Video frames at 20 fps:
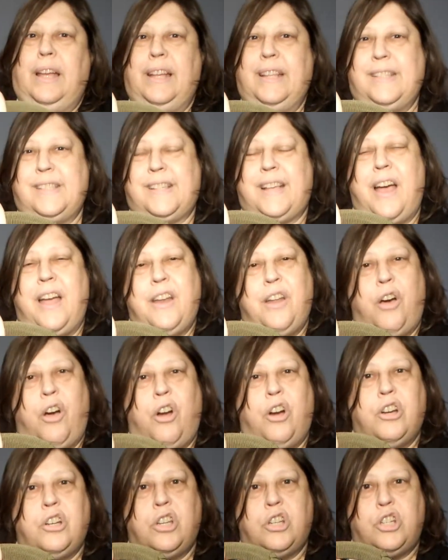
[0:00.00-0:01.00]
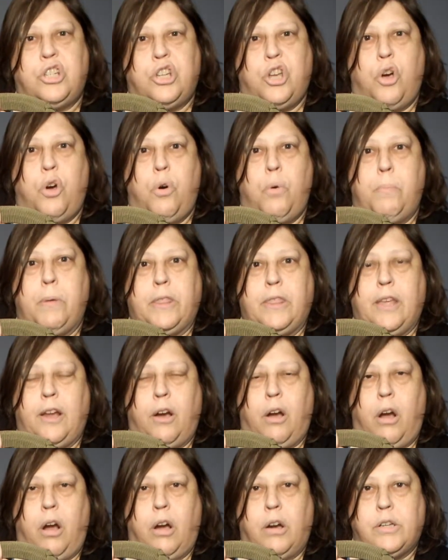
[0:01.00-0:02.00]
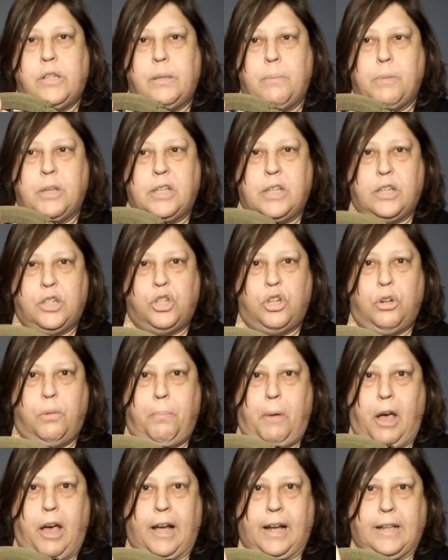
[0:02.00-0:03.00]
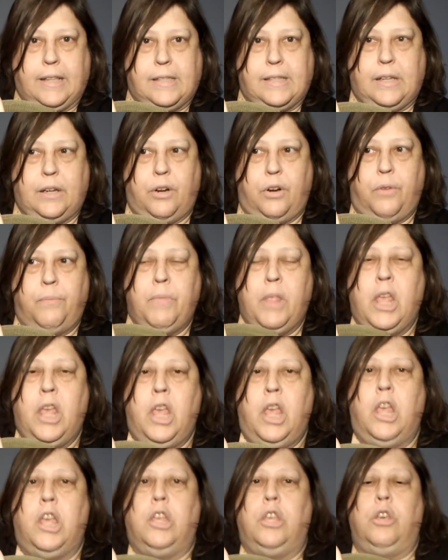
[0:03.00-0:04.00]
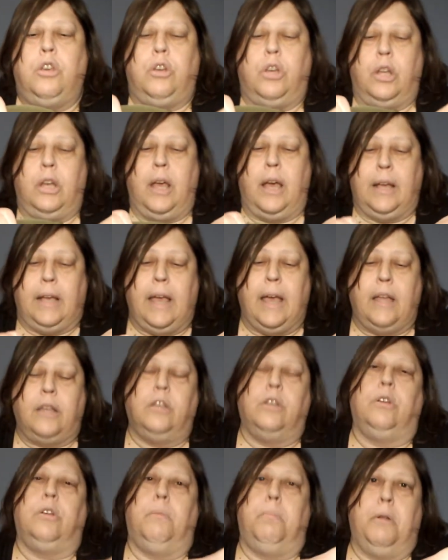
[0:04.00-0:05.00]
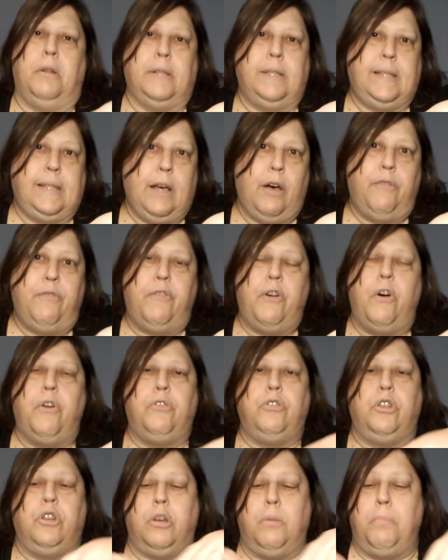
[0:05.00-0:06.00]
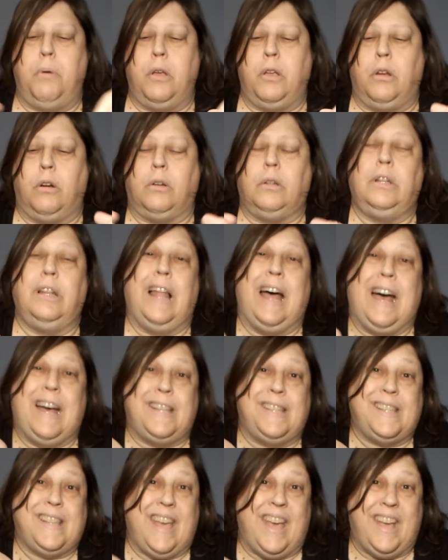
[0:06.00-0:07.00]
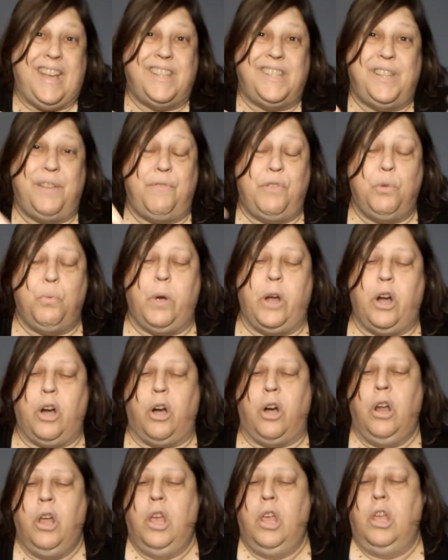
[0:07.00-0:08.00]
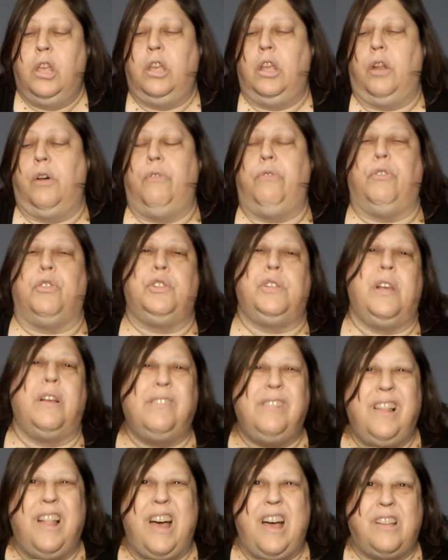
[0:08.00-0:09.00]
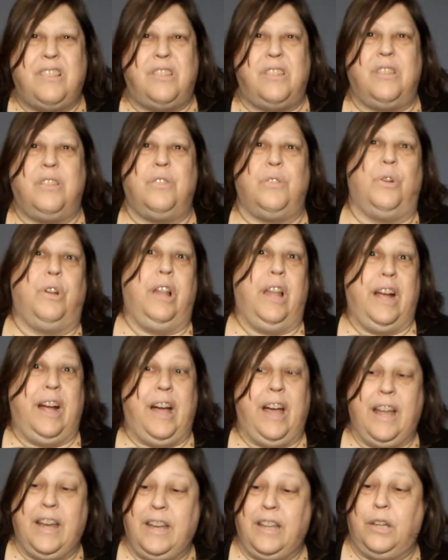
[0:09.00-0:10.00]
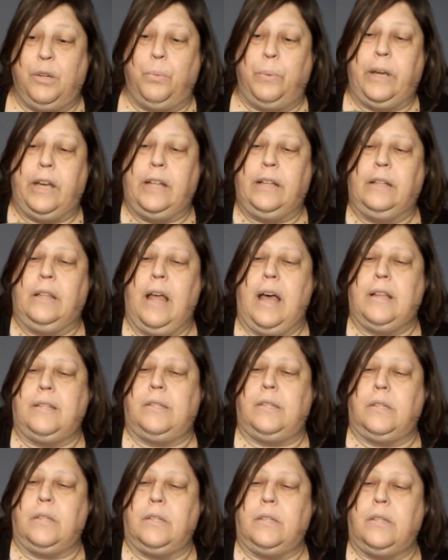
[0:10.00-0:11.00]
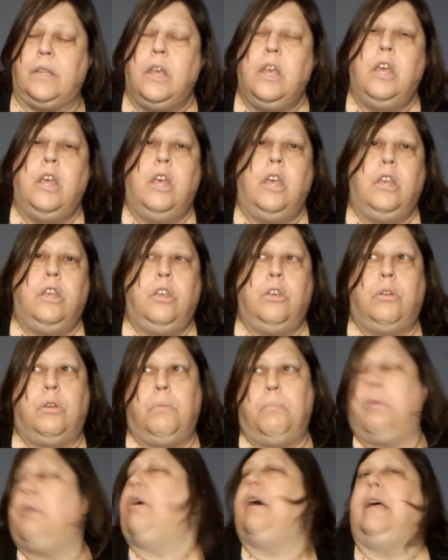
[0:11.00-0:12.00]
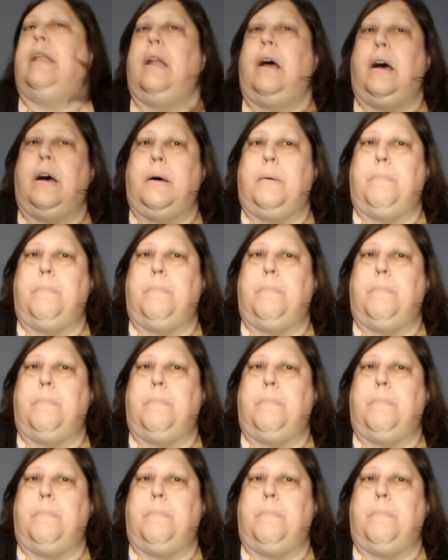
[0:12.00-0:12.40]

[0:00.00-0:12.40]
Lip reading: it's kind of hard to show, but there are some additional pockets here. You could, again, you could put a cell phone, you could put your glass case if you wear, you know, for sunglasses, or like I need reading glasses. You can put